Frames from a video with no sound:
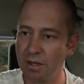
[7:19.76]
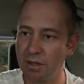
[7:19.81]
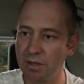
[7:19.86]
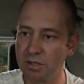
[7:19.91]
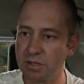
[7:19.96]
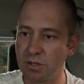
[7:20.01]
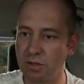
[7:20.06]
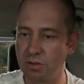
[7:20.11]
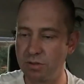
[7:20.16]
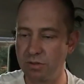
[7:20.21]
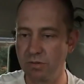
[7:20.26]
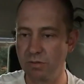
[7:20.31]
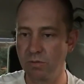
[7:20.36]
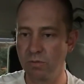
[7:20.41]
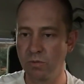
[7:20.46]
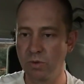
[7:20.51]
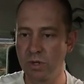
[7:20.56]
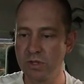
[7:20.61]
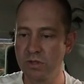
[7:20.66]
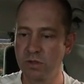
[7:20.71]
So
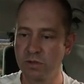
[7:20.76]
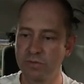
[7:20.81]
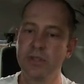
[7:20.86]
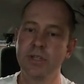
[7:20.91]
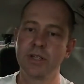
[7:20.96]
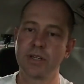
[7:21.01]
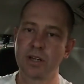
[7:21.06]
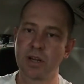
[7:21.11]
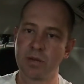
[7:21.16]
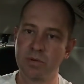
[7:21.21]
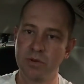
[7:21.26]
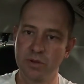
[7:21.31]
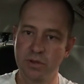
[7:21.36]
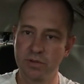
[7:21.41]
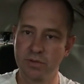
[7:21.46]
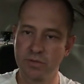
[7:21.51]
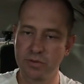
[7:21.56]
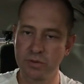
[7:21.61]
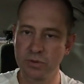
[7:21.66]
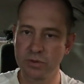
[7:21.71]
when you're filling it up at the
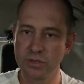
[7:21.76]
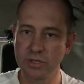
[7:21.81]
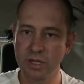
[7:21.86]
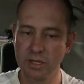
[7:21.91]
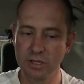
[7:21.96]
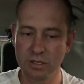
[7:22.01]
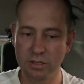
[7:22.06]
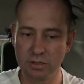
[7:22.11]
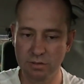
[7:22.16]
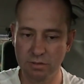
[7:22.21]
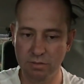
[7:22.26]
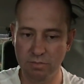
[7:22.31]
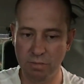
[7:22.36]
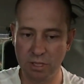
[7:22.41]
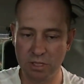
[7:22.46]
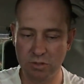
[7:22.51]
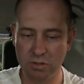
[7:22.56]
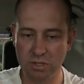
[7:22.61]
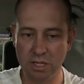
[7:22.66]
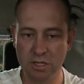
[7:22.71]
fuel station,
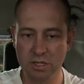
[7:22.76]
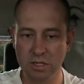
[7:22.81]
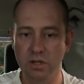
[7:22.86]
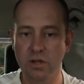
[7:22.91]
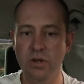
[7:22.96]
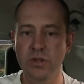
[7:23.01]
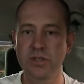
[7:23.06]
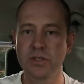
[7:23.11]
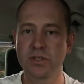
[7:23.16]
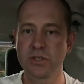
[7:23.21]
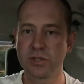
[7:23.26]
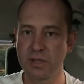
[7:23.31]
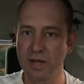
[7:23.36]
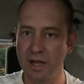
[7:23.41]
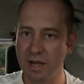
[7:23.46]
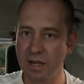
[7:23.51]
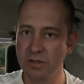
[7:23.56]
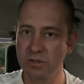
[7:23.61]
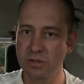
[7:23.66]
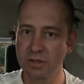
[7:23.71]
petrol station, it goes into the
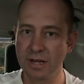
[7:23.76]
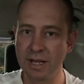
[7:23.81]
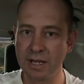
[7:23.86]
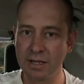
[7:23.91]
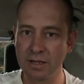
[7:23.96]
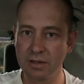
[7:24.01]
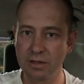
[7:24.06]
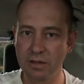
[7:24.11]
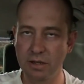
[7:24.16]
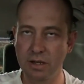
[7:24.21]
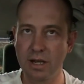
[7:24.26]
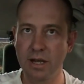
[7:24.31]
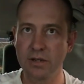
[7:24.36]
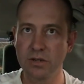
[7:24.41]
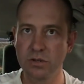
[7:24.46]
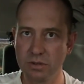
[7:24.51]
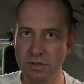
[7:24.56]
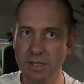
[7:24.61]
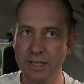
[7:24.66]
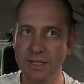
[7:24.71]

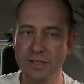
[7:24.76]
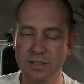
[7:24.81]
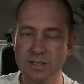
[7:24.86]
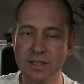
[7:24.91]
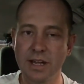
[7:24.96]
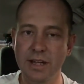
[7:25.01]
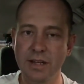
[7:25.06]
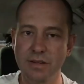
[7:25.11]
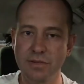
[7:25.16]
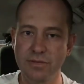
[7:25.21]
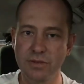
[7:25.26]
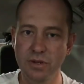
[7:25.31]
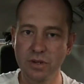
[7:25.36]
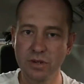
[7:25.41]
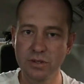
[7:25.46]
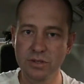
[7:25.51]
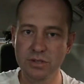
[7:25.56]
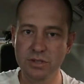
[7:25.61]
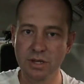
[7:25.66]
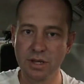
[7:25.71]
100 litre tank
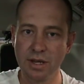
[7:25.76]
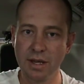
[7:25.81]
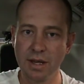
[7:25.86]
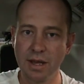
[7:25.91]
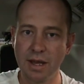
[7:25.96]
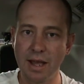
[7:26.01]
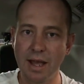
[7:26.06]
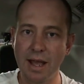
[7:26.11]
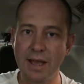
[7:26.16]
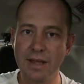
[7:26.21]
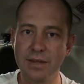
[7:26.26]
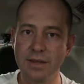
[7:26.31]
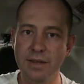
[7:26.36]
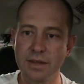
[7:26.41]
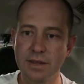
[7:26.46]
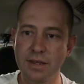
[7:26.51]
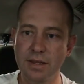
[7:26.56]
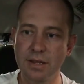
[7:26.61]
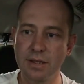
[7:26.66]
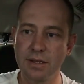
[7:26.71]
first,
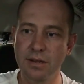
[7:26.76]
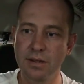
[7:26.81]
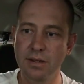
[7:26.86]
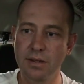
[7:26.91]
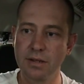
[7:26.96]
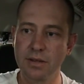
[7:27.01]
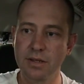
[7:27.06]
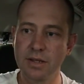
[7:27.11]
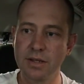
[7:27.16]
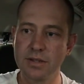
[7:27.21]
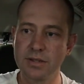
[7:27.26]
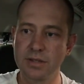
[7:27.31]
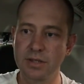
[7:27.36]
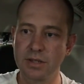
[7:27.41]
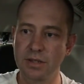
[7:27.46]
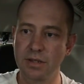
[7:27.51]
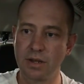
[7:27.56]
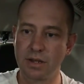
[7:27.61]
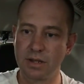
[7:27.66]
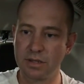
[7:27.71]
and then there's
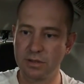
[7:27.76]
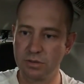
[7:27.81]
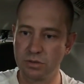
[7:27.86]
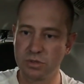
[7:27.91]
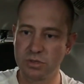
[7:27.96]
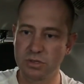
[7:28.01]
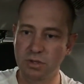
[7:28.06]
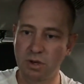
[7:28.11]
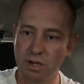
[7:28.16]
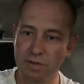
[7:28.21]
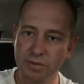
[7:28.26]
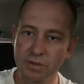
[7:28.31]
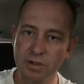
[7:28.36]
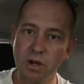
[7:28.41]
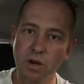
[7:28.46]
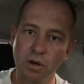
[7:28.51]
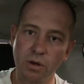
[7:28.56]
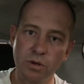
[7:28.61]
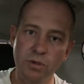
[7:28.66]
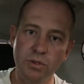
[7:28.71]
like a little siphon
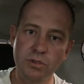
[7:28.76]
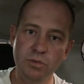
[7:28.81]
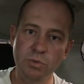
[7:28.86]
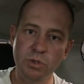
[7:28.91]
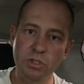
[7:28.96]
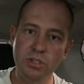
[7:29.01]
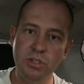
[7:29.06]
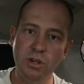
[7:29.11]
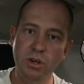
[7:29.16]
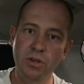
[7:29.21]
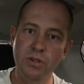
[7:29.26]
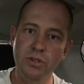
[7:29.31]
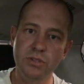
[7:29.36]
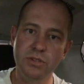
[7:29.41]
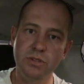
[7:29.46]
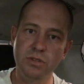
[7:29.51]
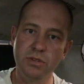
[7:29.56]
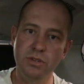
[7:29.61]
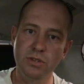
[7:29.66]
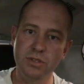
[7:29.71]
hose which goes
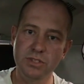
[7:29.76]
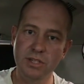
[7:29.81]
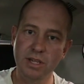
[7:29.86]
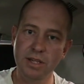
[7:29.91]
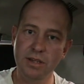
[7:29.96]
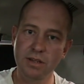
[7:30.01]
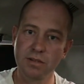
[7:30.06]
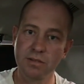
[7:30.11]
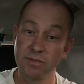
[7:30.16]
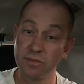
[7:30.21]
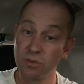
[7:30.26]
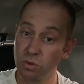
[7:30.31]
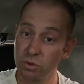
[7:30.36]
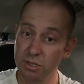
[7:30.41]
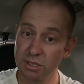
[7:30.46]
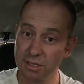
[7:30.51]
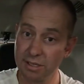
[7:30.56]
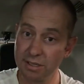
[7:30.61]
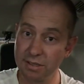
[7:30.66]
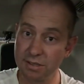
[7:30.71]
to the second
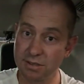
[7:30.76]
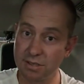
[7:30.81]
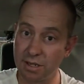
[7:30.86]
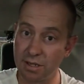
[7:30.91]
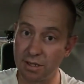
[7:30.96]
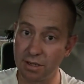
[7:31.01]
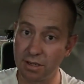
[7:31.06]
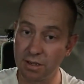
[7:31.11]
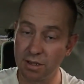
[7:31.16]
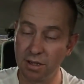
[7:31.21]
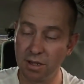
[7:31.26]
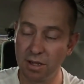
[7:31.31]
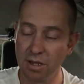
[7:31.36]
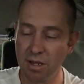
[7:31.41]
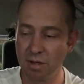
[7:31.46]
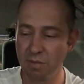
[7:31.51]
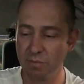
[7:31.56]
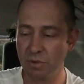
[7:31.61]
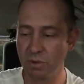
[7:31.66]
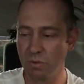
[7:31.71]
40 litre tank.
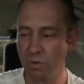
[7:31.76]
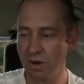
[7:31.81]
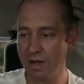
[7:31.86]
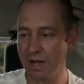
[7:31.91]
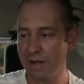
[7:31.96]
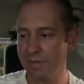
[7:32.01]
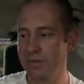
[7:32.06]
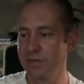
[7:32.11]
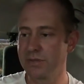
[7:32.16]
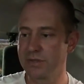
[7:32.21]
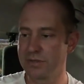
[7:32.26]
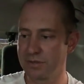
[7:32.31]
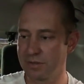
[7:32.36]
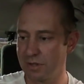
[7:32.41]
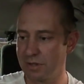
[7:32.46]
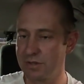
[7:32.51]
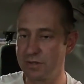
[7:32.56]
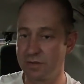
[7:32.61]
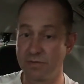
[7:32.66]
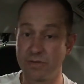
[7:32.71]
But what happens,
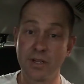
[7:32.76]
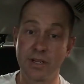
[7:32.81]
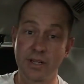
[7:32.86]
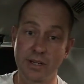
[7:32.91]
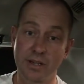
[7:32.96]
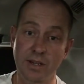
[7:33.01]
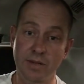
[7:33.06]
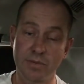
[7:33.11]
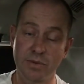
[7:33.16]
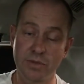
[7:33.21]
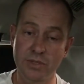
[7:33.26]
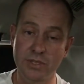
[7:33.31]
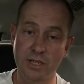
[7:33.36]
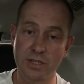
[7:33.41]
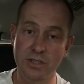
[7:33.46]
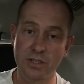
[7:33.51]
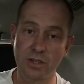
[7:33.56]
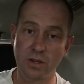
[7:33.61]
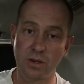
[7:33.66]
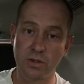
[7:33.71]
because you're filling it up for
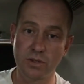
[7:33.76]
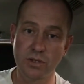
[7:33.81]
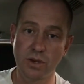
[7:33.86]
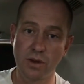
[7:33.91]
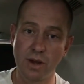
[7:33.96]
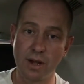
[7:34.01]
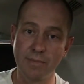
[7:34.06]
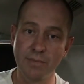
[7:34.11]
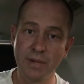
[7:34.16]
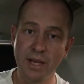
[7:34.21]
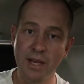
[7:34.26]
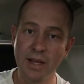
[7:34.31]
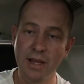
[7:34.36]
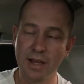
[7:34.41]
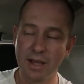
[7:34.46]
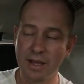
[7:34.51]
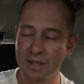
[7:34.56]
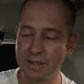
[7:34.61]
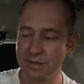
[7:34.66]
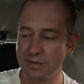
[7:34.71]
such a long time,
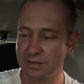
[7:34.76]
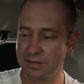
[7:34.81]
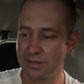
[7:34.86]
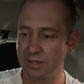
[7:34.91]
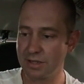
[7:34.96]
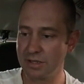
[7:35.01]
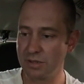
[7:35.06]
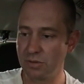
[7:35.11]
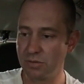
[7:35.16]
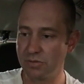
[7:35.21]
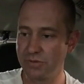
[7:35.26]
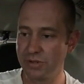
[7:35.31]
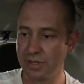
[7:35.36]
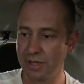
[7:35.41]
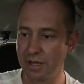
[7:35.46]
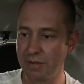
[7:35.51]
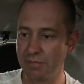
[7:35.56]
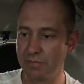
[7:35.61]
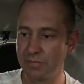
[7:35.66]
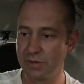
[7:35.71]
is it'll fill
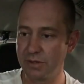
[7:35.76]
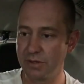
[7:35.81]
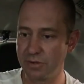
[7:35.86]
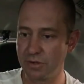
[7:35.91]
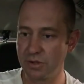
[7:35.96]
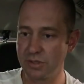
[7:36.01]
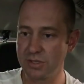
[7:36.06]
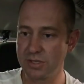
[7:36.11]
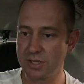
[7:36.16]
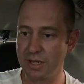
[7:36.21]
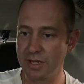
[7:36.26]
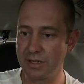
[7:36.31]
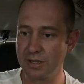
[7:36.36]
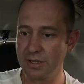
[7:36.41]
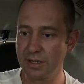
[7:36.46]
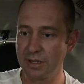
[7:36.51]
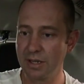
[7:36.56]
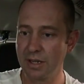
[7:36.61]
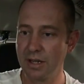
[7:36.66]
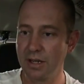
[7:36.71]
up the first
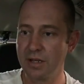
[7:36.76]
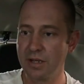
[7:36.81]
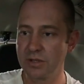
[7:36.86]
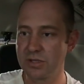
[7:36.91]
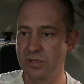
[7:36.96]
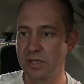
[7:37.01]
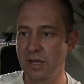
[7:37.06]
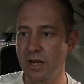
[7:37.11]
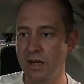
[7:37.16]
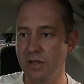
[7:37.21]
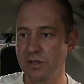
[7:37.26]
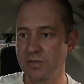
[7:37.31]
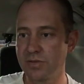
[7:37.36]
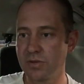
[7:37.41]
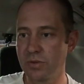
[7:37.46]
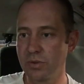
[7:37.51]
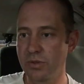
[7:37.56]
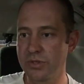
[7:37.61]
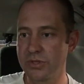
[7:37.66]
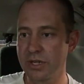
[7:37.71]
tank, start to
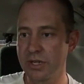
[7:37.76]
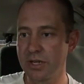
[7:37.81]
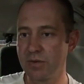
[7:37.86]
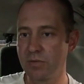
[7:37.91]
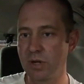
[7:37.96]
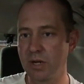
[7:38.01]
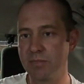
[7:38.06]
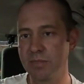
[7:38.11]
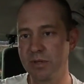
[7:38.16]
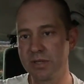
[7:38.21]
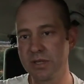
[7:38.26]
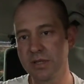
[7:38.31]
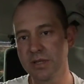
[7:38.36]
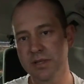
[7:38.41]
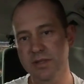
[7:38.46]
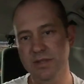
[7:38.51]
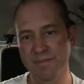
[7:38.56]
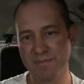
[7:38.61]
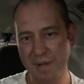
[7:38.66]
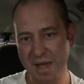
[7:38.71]
fill the second one, but then
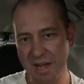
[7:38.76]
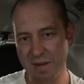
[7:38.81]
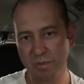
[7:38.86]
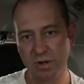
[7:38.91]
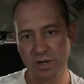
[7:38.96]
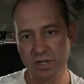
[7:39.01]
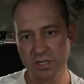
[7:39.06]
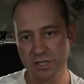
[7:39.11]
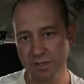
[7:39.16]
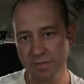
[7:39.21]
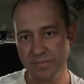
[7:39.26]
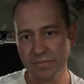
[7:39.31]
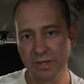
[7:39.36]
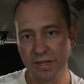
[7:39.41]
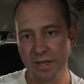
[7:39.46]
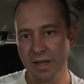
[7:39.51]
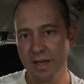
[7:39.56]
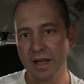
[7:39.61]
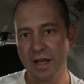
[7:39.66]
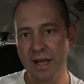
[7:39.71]
there's a back pressure,
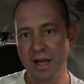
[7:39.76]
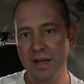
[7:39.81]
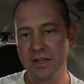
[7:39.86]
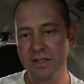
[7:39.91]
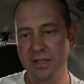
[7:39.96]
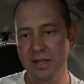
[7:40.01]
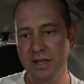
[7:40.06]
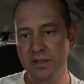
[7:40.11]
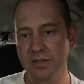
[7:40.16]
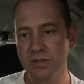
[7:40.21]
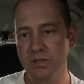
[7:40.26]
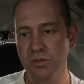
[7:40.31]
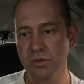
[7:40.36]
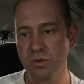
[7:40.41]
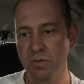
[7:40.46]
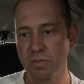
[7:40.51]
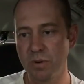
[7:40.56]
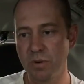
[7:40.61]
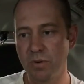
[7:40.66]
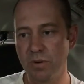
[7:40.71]
and it gets to
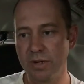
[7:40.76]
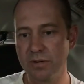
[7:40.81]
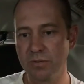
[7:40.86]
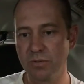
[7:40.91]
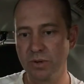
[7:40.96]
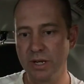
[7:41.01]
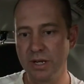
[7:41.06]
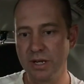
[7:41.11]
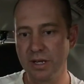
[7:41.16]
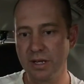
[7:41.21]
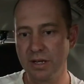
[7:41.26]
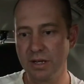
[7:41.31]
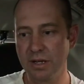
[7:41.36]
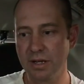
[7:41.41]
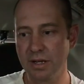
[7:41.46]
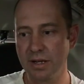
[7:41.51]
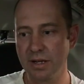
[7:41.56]
a point where